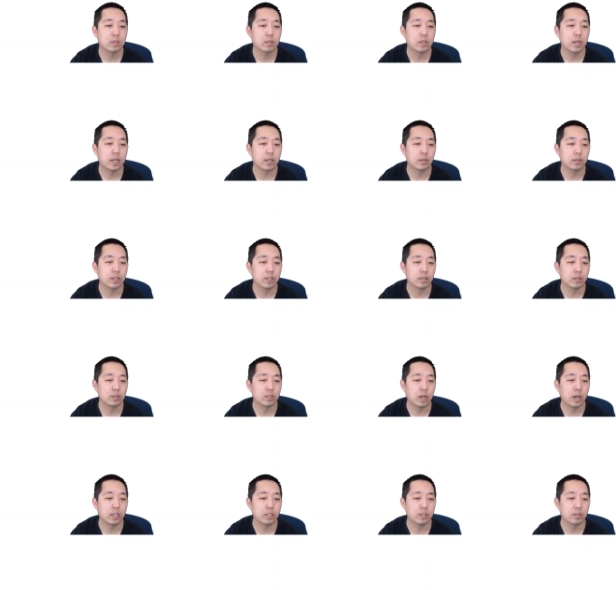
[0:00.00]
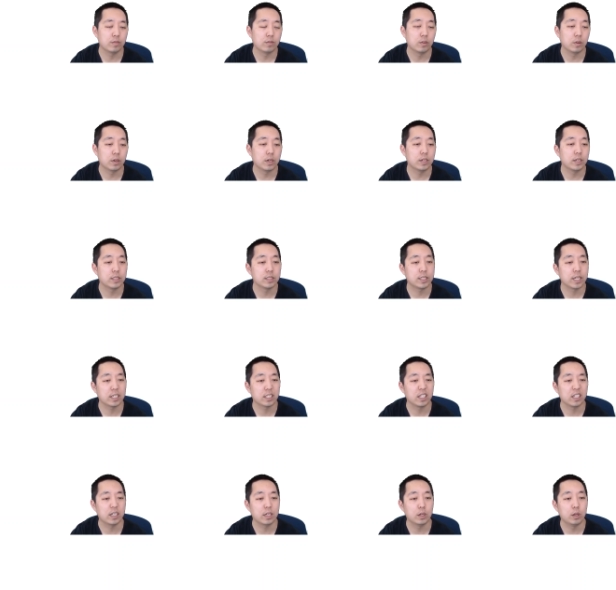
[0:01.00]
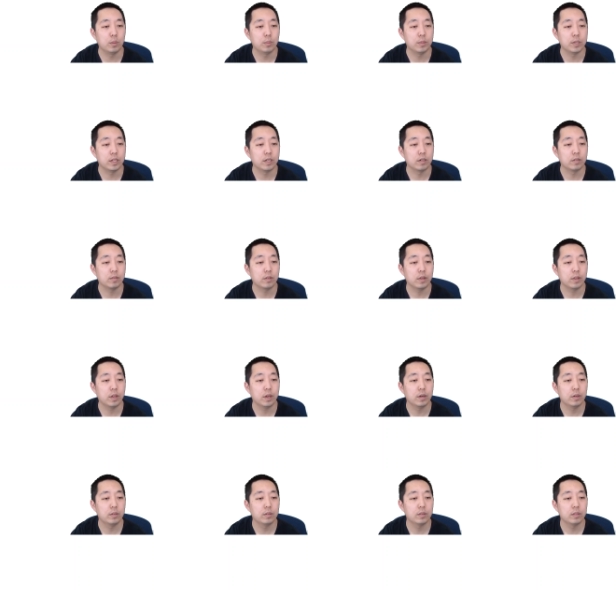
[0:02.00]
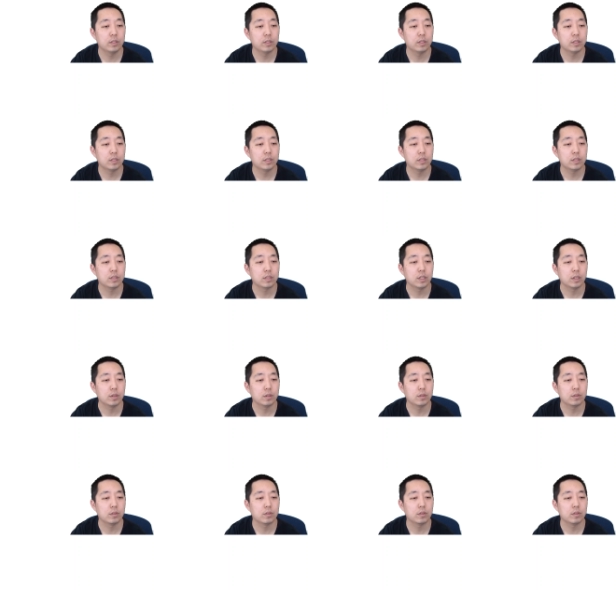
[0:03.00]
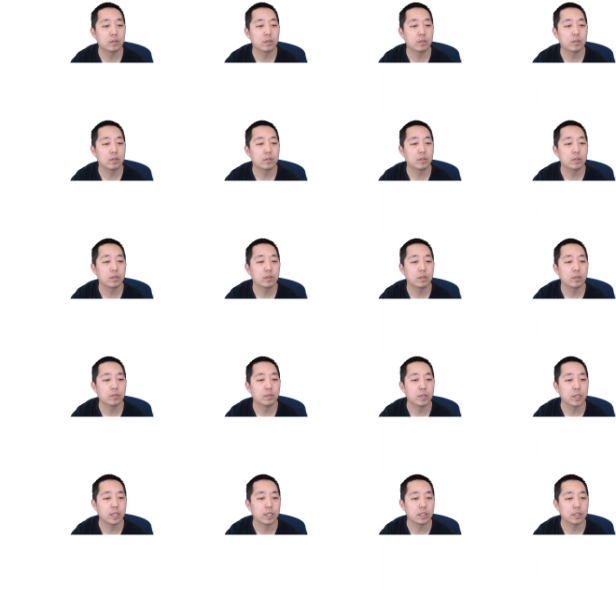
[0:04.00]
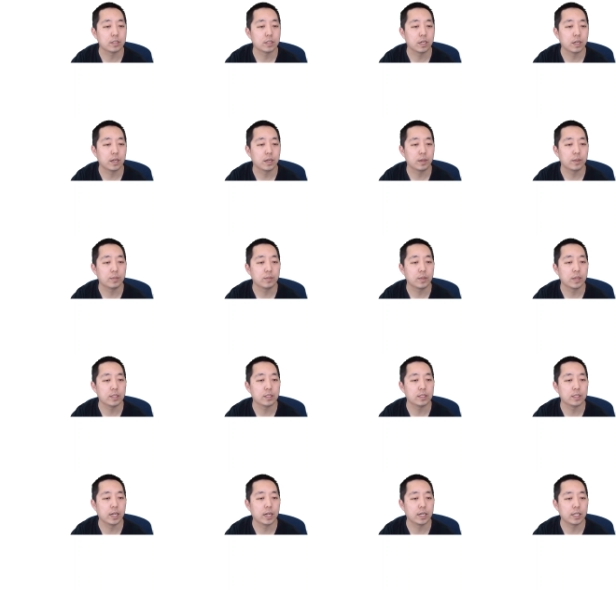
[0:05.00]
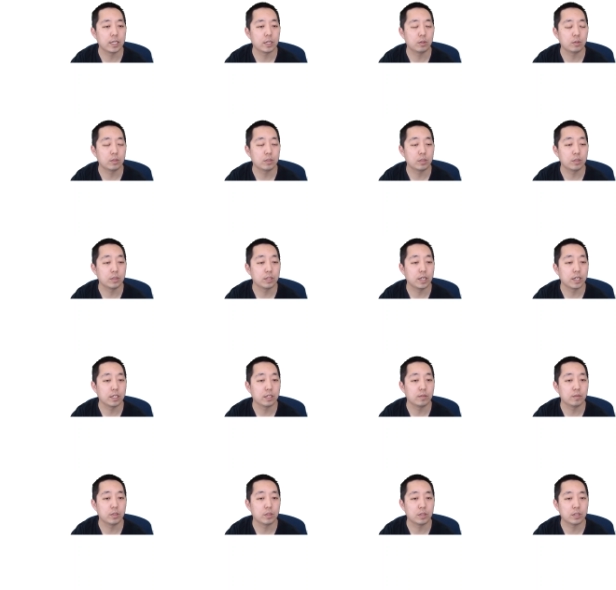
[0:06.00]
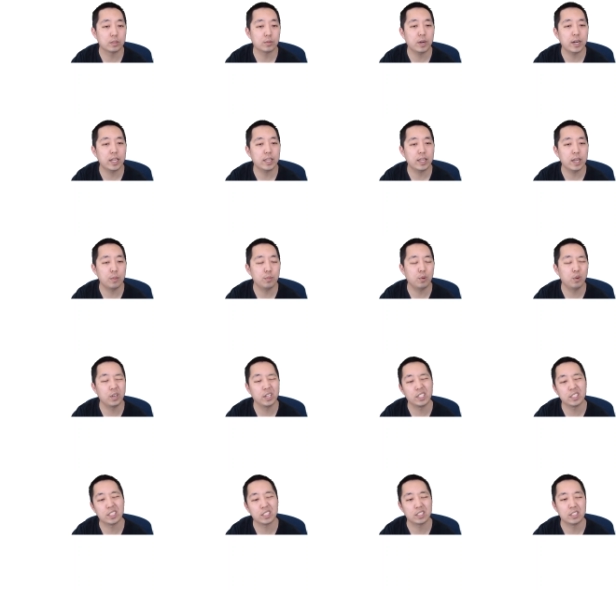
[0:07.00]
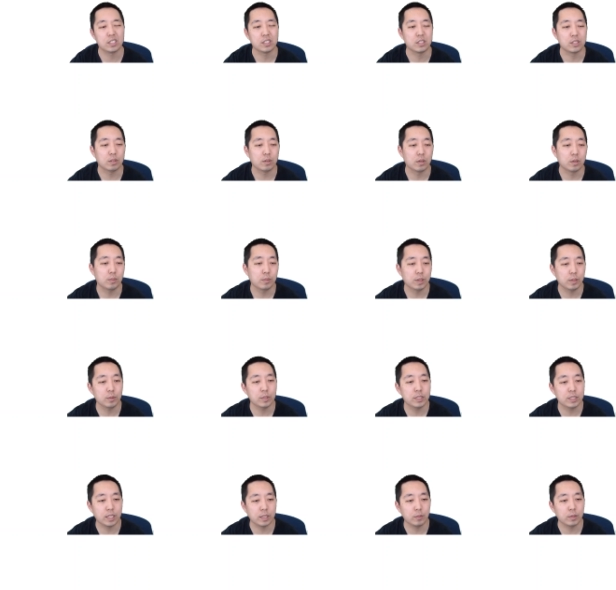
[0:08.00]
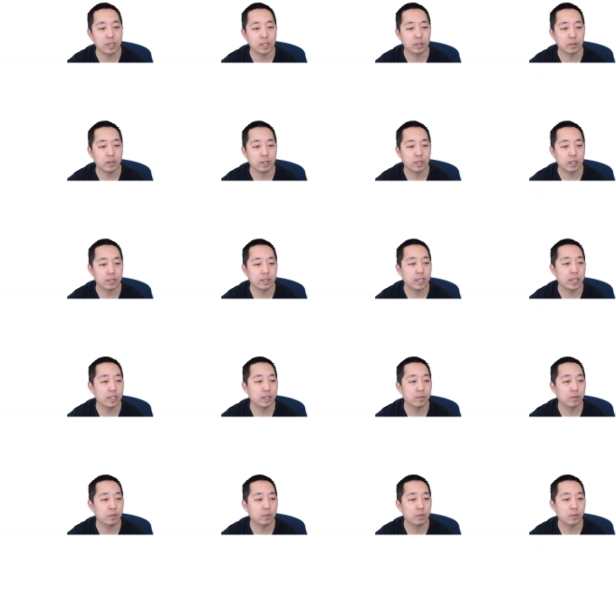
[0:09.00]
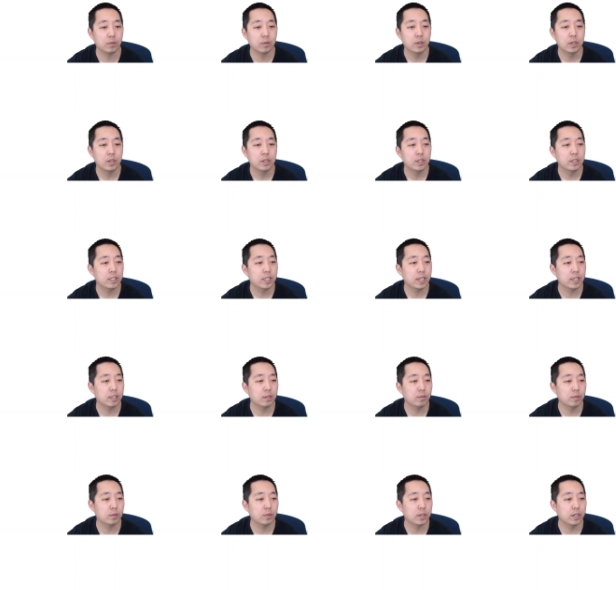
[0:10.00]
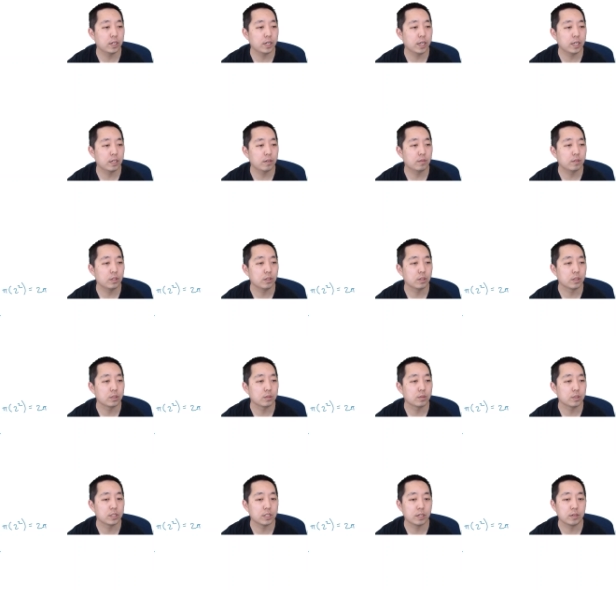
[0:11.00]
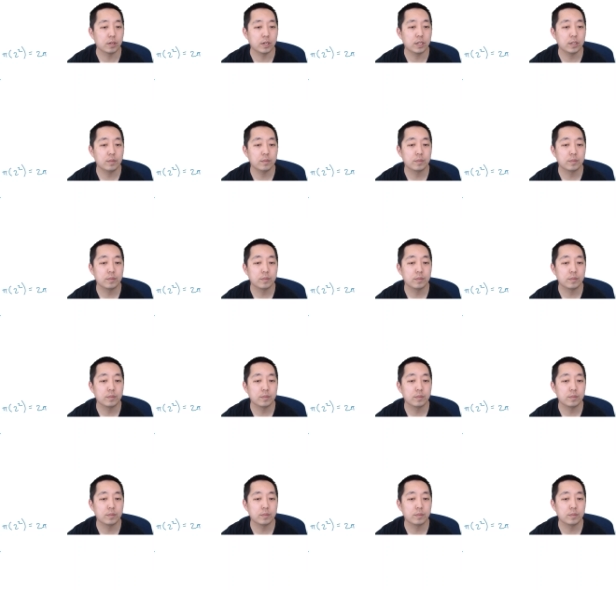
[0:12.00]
I don't think they'll dock you for it. It's technically an open interval though. So, because um, it's not equal to negative two. Because right at that point, it's actually zero. But we said we got the right thing. Negative, th negative three to negative two. That's what we said, right?